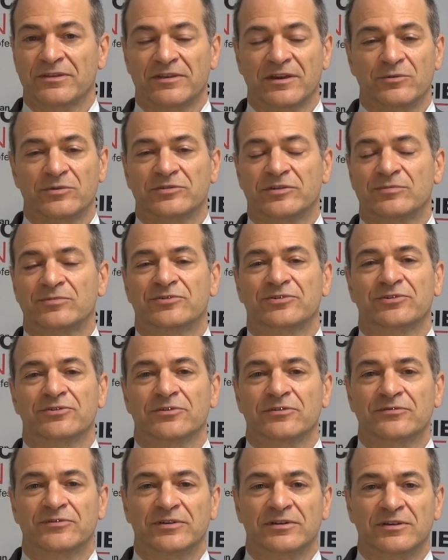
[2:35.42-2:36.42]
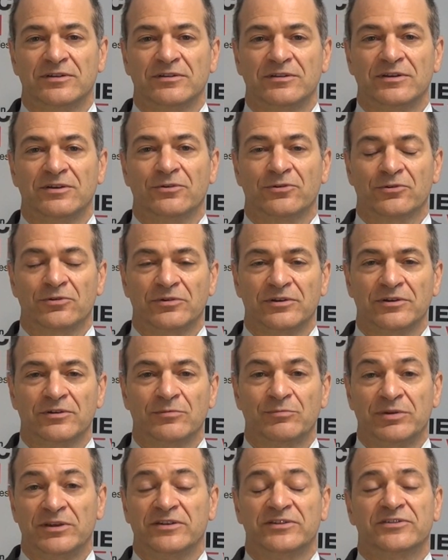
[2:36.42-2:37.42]
that was observed in the
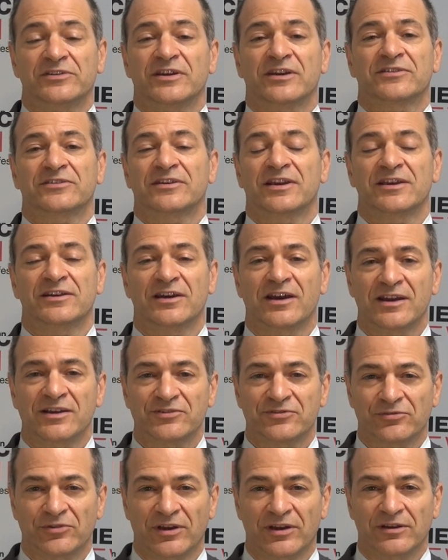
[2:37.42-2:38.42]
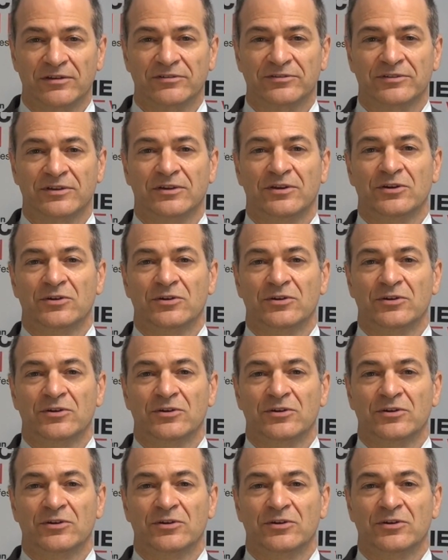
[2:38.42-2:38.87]
earlier PCSK9 trials,